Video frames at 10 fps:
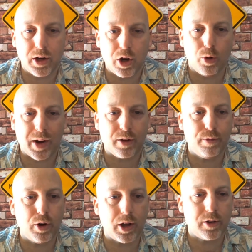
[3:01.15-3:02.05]
correct
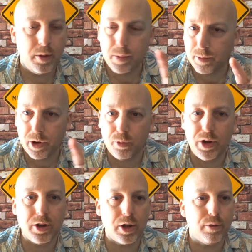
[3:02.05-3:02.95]
verdict. But I'm going to read
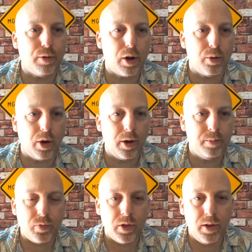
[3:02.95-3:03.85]
a little farther on.
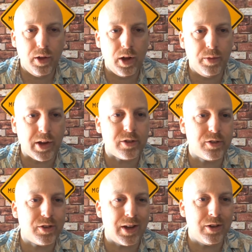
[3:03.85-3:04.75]
Next
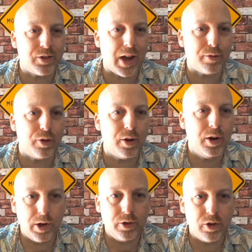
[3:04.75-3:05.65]
sentence after
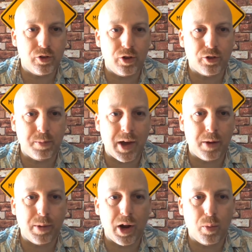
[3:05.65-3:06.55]
Indigenous
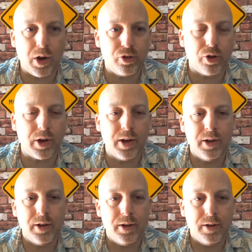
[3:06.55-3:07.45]
Man by a White Jury.
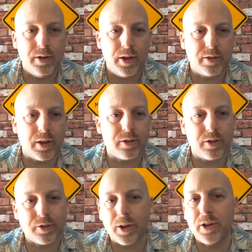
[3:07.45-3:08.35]
He says,
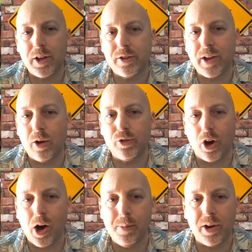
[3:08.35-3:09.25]
suddenly sounds
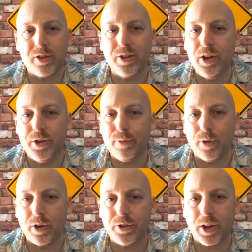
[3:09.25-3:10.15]
ominously
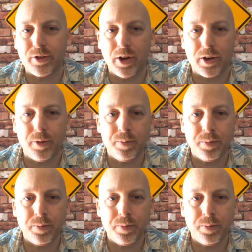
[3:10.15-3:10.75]
different, doesn't it?